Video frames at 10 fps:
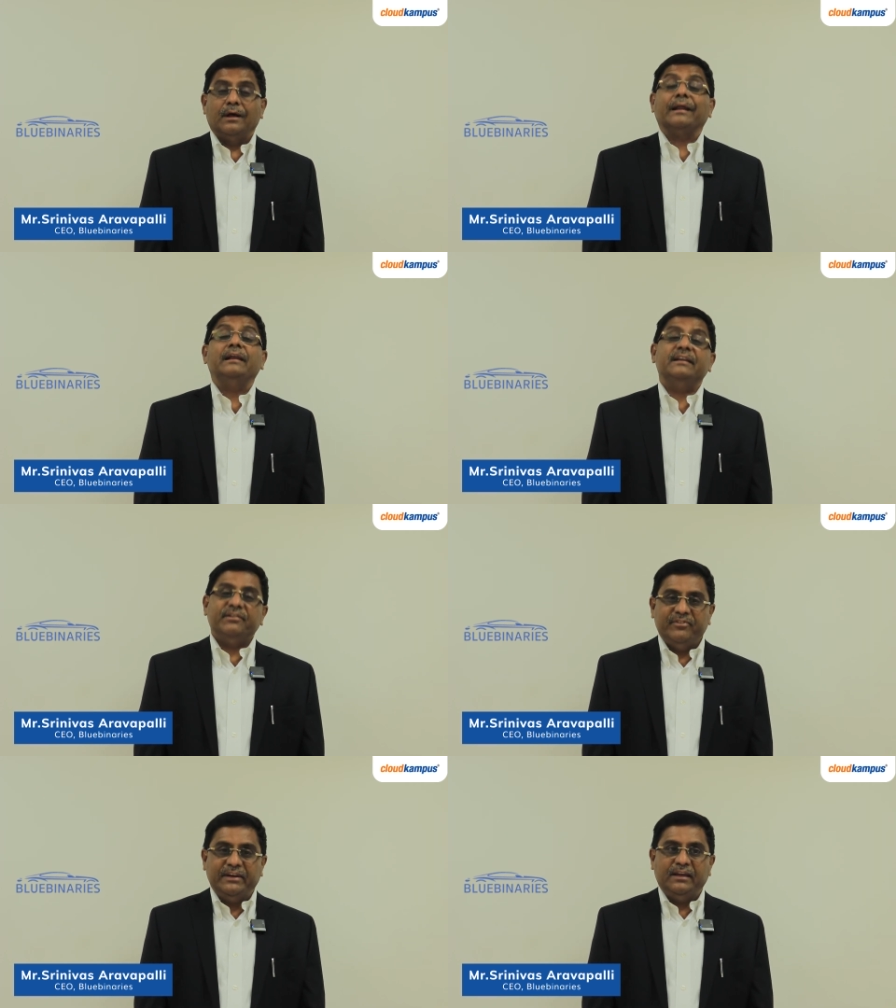
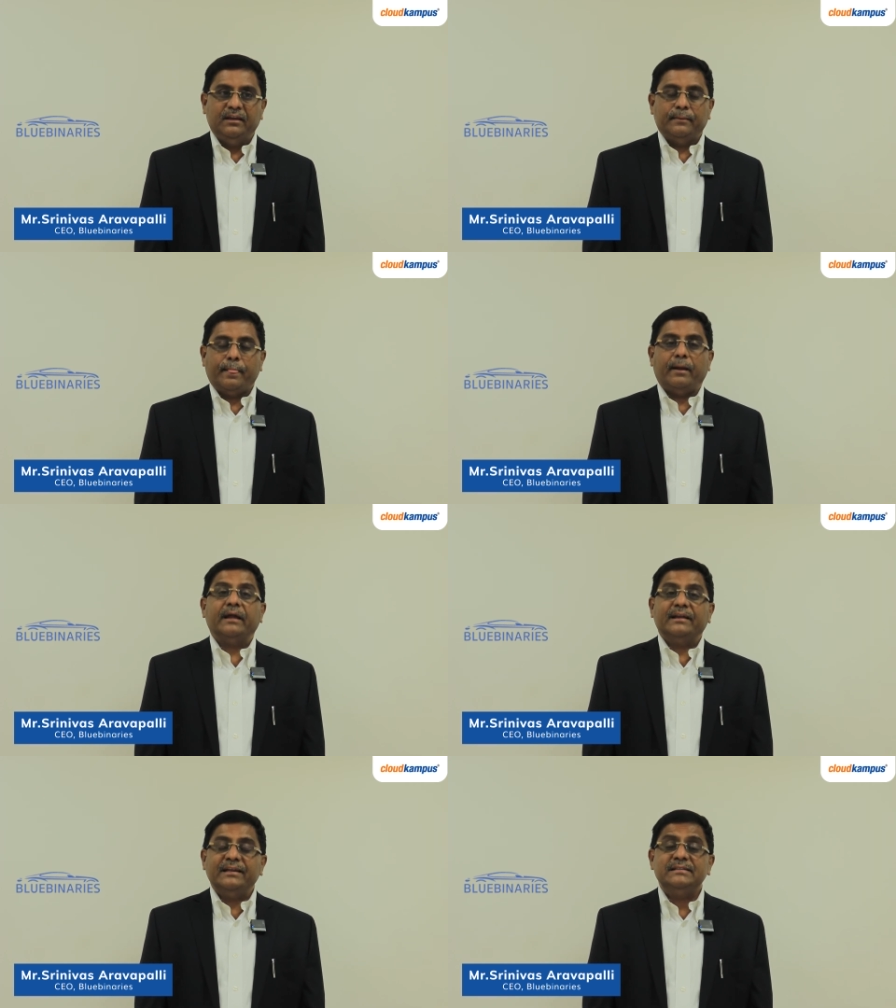relatively
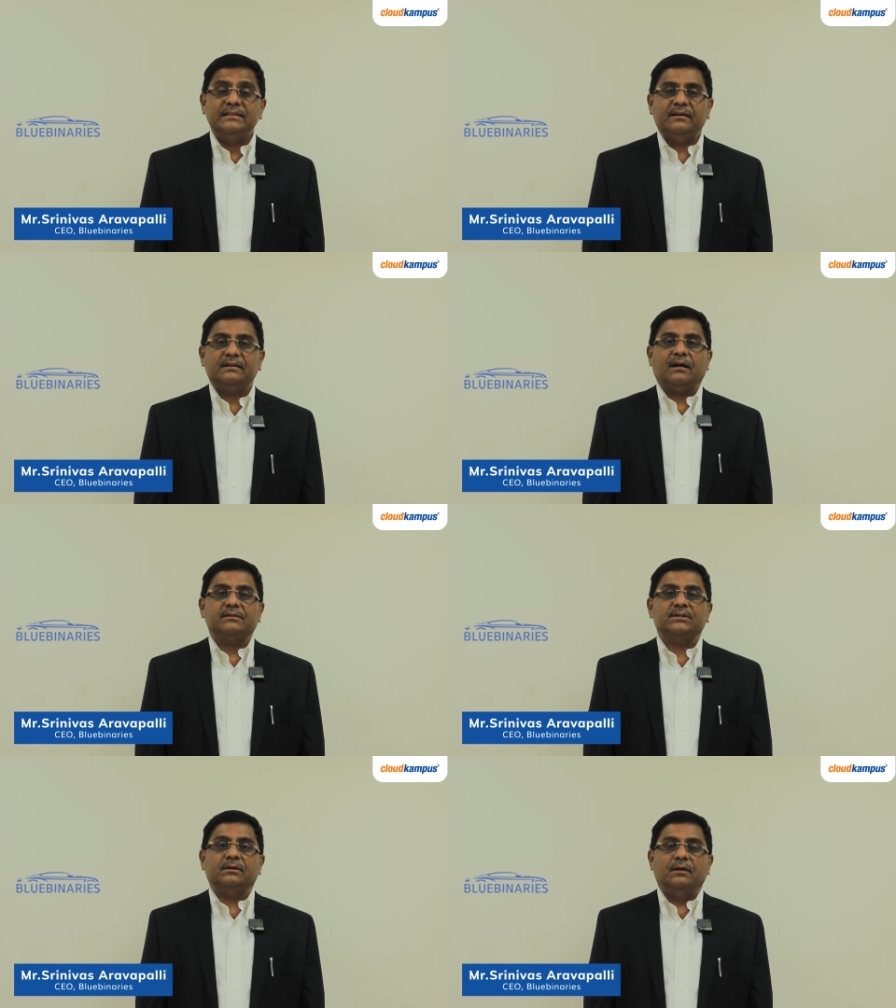an easier
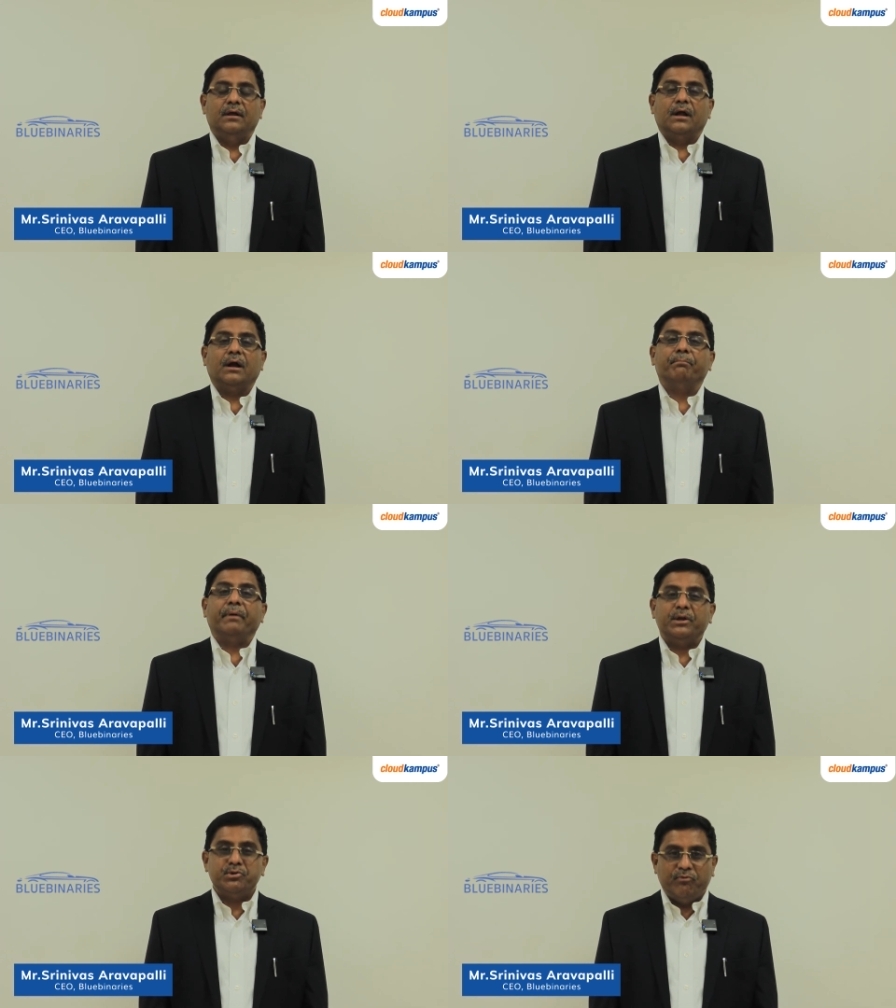task
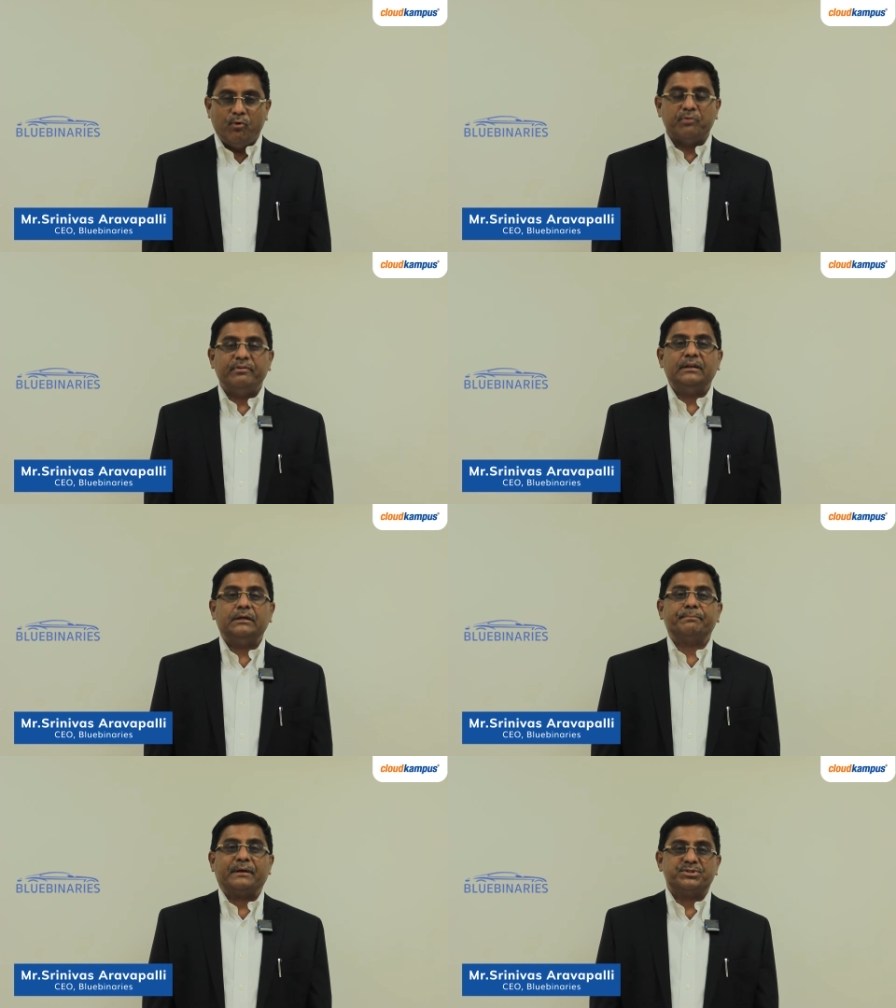compared to
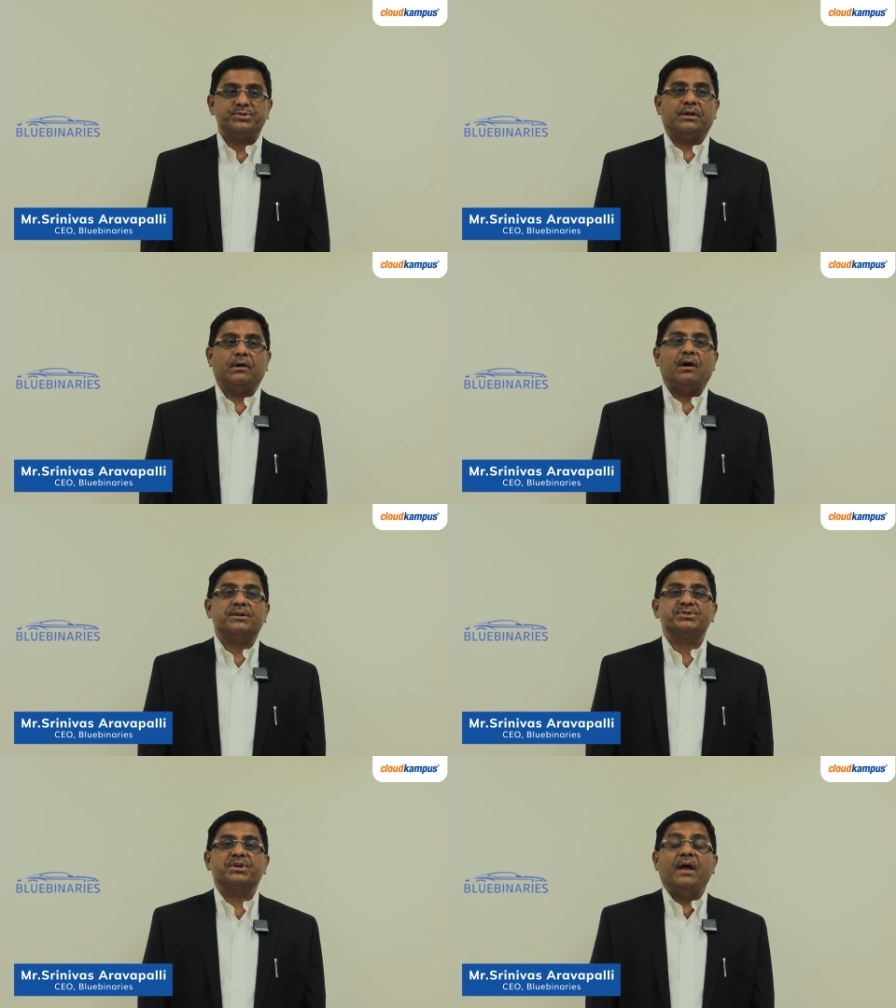four-wheeler passenger
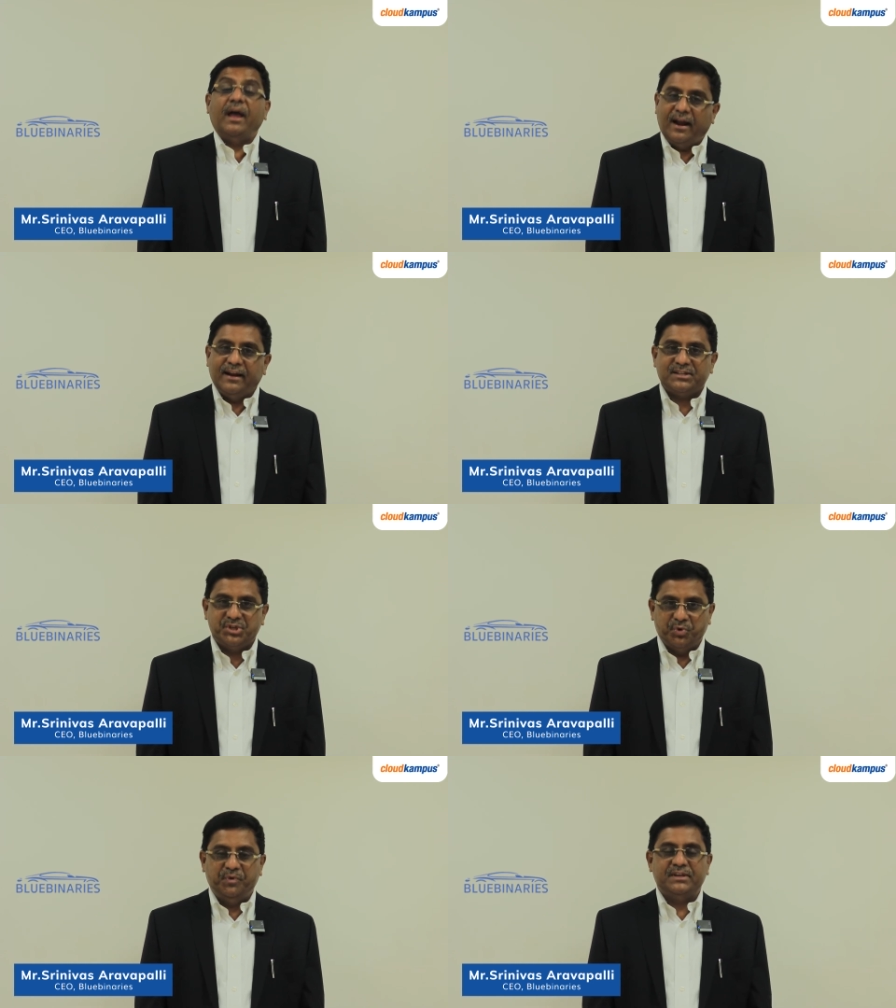cars and
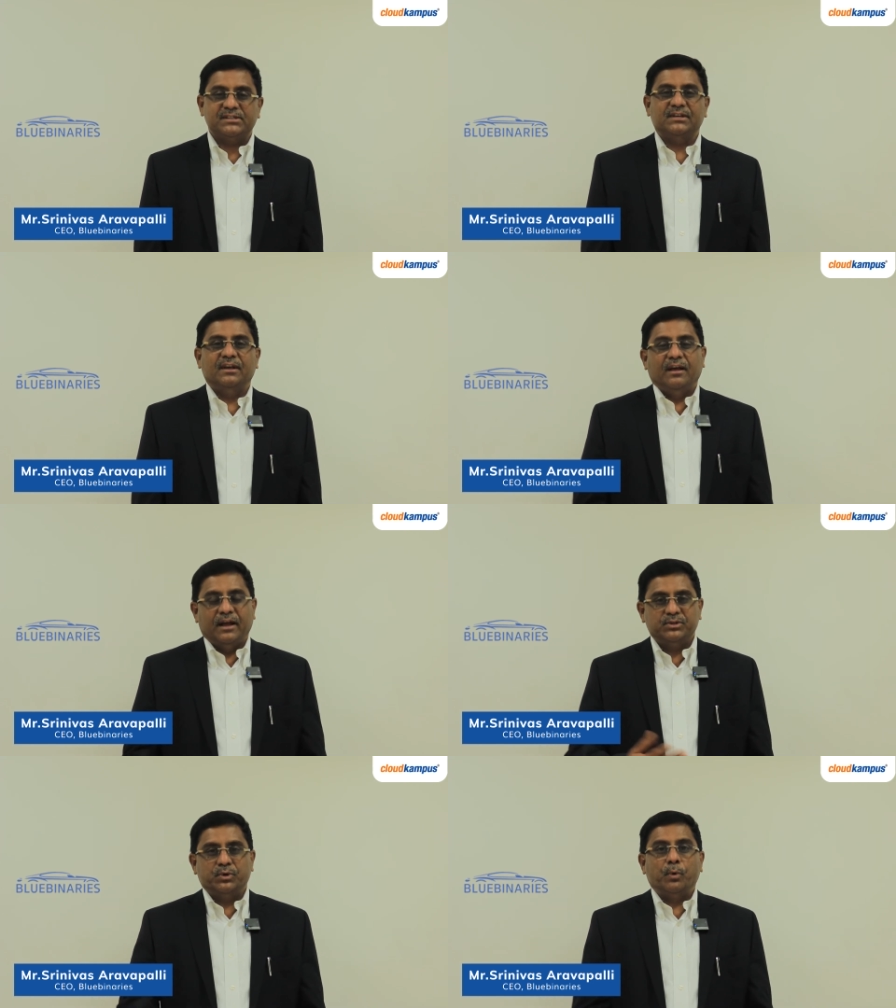SUVs,
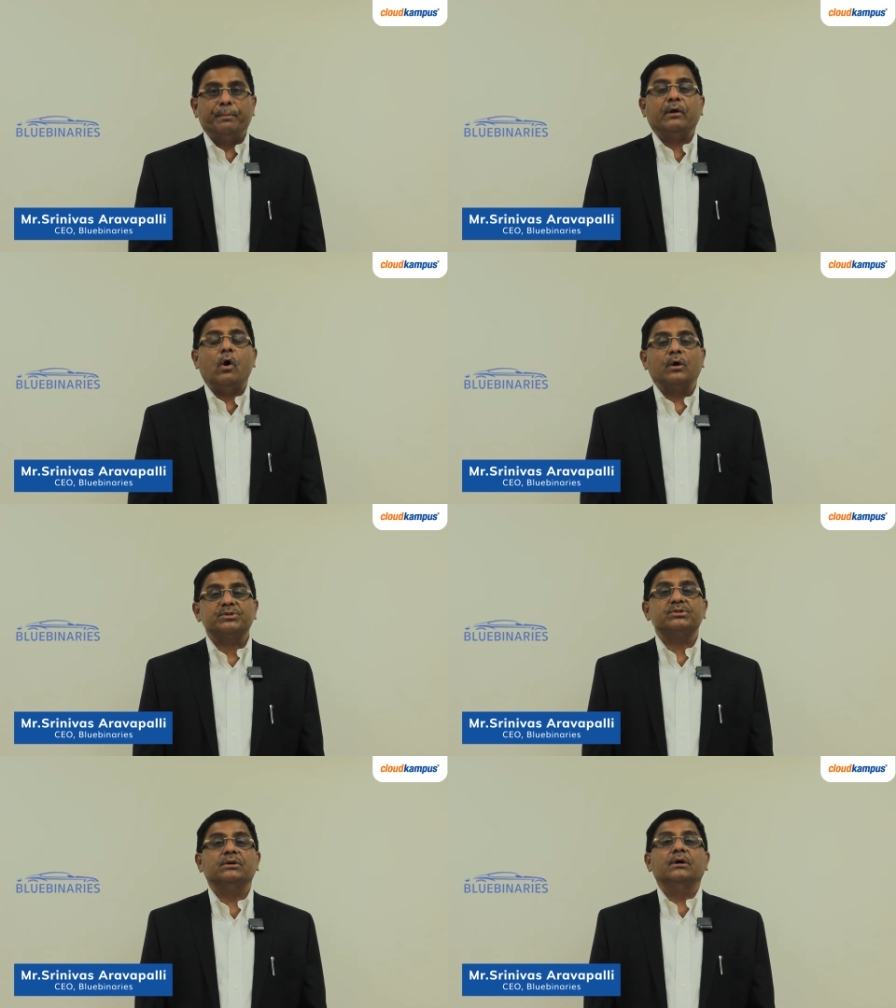as you know,
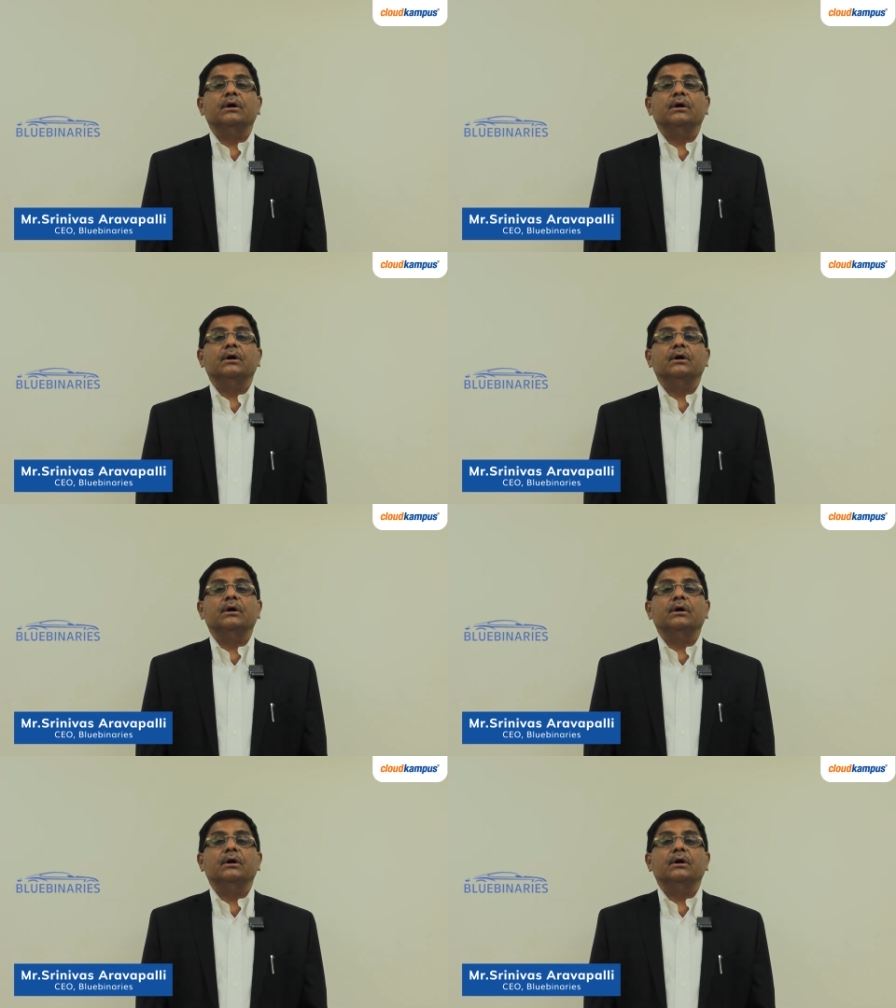because